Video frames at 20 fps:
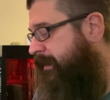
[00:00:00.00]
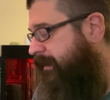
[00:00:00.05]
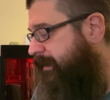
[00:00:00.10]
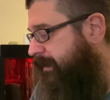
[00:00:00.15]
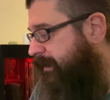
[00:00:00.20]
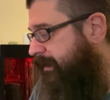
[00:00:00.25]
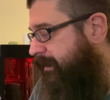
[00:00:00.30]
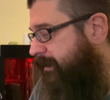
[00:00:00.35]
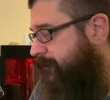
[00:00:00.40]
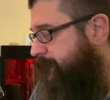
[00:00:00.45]

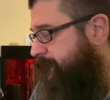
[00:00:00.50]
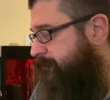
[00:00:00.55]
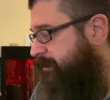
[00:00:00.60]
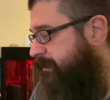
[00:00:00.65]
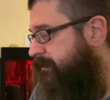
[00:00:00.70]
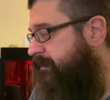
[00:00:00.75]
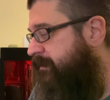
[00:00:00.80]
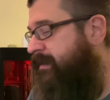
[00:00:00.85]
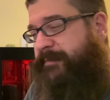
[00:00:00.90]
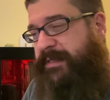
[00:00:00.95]

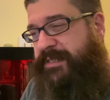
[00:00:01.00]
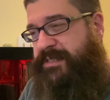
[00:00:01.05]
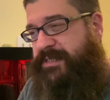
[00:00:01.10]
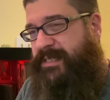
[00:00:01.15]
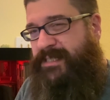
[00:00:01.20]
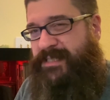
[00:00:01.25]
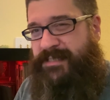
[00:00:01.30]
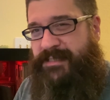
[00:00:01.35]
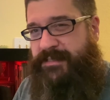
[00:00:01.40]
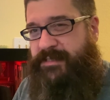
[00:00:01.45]
But
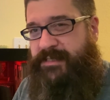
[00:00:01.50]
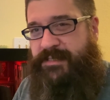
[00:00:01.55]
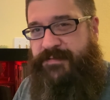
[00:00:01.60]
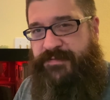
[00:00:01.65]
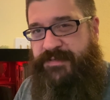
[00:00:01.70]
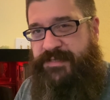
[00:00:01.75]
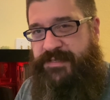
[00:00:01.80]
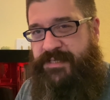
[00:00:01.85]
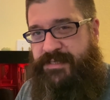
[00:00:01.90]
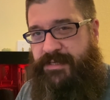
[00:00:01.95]
just
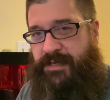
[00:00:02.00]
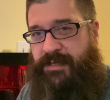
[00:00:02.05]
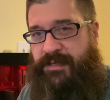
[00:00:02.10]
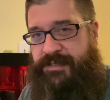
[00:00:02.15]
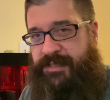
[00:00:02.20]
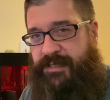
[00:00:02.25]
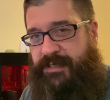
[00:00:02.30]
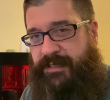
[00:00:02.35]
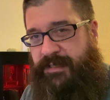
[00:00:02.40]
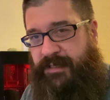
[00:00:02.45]
for
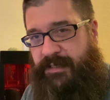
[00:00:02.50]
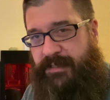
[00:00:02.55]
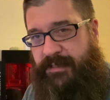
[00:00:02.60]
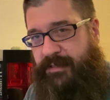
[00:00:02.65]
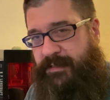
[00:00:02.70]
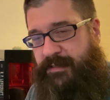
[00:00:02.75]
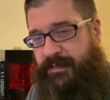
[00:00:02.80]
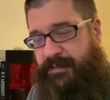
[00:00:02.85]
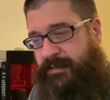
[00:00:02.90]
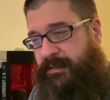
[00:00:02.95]
nostalgia
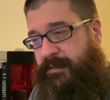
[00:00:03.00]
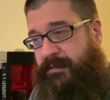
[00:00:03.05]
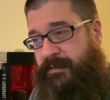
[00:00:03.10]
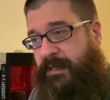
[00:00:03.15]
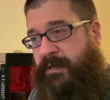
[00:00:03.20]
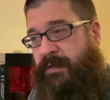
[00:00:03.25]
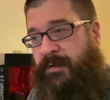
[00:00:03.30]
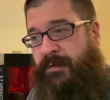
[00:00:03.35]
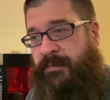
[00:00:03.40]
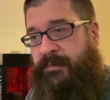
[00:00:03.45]

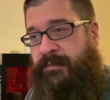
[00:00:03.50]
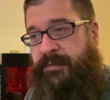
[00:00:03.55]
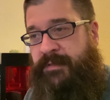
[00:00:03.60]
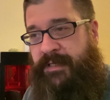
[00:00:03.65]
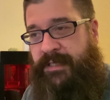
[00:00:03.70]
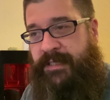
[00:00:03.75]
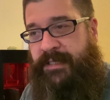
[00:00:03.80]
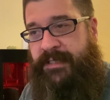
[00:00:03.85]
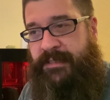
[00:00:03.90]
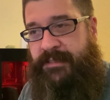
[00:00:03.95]
alone,
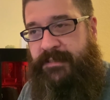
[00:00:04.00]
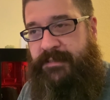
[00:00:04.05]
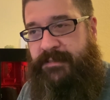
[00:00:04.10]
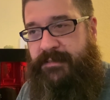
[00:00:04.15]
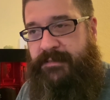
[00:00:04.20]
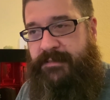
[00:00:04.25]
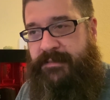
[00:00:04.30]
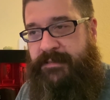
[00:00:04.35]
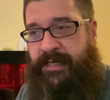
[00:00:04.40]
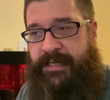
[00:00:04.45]
I think
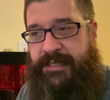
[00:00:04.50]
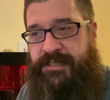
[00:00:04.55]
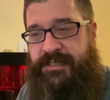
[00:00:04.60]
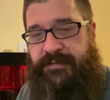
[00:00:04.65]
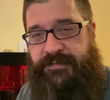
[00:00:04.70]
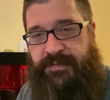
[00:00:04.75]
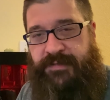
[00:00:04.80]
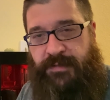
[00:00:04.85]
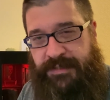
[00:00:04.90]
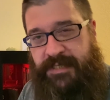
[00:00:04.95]
Night
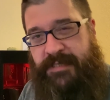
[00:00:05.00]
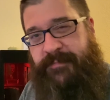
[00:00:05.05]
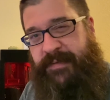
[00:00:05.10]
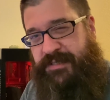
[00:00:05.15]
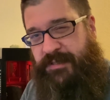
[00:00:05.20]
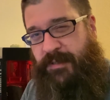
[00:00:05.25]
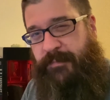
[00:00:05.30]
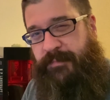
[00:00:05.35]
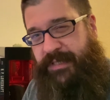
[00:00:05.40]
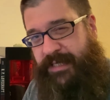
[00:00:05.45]
Shift holds a
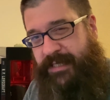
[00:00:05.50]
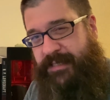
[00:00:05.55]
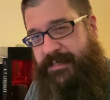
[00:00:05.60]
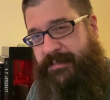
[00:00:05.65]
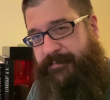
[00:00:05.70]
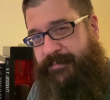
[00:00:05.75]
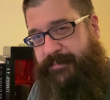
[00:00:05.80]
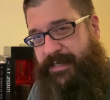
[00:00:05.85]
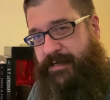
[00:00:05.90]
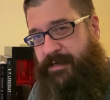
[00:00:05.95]
special place
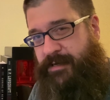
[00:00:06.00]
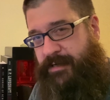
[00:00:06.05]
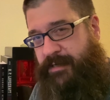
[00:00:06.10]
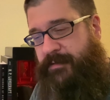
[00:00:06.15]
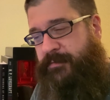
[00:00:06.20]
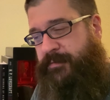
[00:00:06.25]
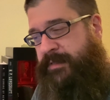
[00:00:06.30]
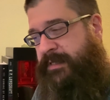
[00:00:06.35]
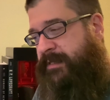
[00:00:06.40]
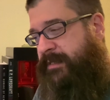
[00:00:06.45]
in my heart.
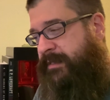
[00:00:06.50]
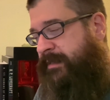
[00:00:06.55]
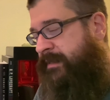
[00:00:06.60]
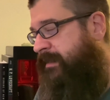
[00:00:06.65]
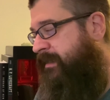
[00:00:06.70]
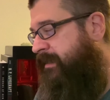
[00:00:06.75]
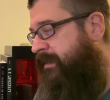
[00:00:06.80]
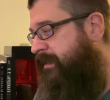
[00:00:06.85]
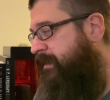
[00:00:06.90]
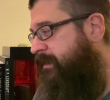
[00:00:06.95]
One of the
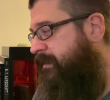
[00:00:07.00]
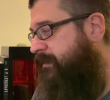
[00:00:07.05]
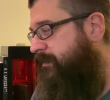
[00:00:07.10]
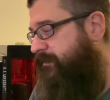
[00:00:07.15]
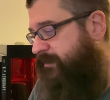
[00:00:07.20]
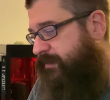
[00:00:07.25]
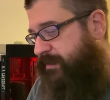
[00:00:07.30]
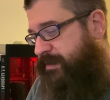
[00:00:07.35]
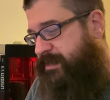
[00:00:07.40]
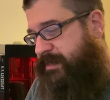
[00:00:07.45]

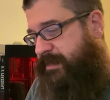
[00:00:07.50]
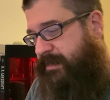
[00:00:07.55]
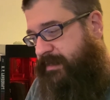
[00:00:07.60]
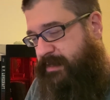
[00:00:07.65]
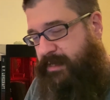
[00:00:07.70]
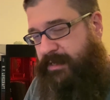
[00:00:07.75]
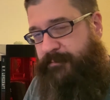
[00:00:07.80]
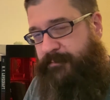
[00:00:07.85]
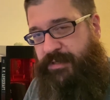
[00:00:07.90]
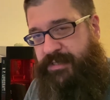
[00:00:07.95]
first
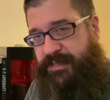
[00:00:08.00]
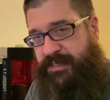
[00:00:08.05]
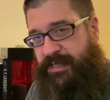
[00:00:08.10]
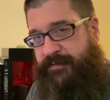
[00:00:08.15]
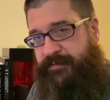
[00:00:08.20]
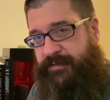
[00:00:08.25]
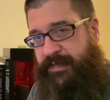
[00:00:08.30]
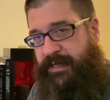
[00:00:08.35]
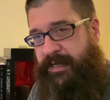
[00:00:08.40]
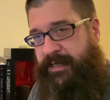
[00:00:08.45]
King books
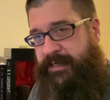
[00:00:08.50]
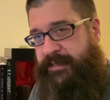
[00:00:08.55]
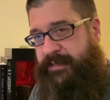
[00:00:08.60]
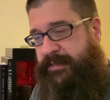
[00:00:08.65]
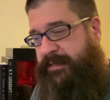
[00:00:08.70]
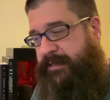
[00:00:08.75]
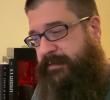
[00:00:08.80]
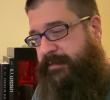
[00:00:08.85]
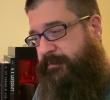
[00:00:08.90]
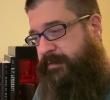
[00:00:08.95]
I've read,
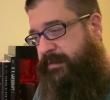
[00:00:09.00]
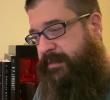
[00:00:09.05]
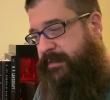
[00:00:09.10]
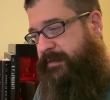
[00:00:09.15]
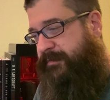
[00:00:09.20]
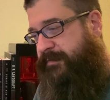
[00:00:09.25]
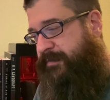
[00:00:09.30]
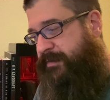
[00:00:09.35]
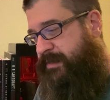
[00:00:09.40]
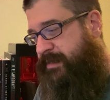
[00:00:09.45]
and one of the
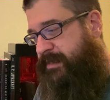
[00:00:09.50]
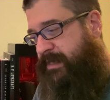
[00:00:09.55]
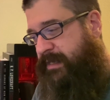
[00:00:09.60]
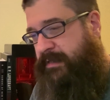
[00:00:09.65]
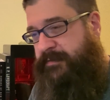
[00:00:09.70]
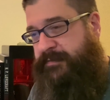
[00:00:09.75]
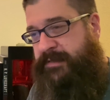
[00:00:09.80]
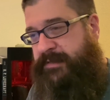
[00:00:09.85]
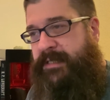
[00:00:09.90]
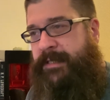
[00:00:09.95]
first kind
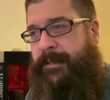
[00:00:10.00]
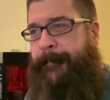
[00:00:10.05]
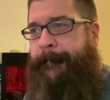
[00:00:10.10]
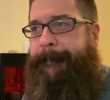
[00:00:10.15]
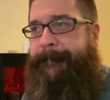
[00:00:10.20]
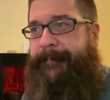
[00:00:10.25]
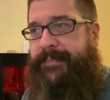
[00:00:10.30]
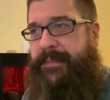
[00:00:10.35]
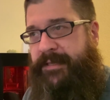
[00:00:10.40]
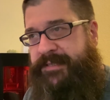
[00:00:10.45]
of
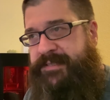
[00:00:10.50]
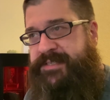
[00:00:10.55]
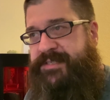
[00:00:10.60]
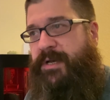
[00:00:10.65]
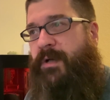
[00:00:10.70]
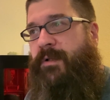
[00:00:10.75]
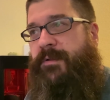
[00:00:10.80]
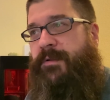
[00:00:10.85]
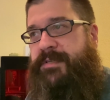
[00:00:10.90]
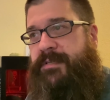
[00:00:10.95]

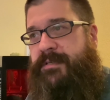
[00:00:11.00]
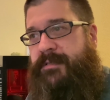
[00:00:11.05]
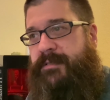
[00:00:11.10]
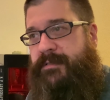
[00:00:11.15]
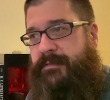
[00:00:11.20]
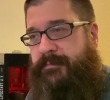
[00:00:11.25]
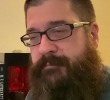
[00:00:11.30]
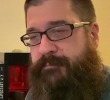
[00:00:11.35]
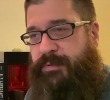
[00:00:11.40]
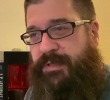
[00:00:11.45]
adult
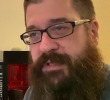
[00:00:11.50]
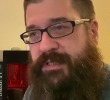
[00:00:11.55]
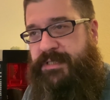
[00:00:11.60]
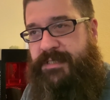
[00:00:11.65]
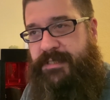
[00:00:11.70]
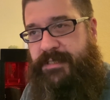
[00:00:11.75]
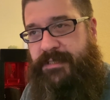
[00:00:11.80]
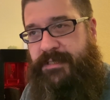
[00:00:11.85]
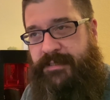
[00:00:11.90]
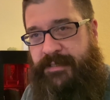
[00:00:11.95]

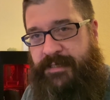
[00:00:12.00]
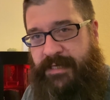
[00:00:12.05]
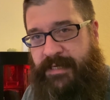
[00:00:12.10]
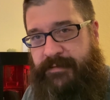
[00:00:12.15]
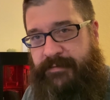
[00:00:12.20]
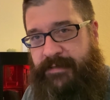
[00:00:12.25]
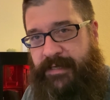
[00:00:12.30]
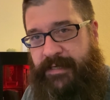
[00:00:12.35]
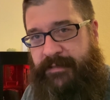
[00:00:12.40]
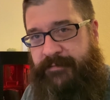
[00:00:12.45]
books that I
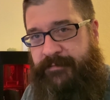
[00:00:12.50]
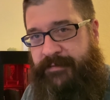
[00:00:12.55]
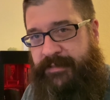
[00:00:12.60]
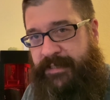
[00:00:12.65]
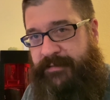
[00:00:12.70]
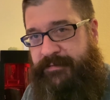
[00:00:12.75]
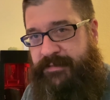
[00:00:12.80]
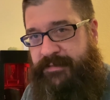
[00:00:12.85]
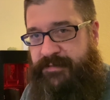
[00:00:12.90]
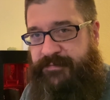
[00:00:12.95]
read when
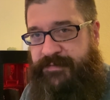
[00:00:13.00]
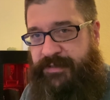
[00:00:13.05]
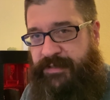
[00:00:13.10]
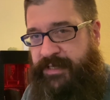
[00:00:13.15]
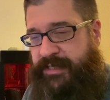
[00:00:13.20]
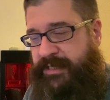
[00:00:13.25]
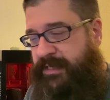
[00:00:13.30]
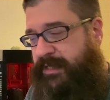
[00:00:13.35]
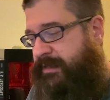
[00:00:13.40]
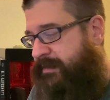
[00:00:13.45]
I was
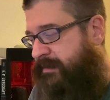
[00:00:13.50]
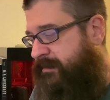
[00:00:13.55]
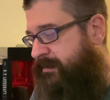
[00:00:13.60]
very young.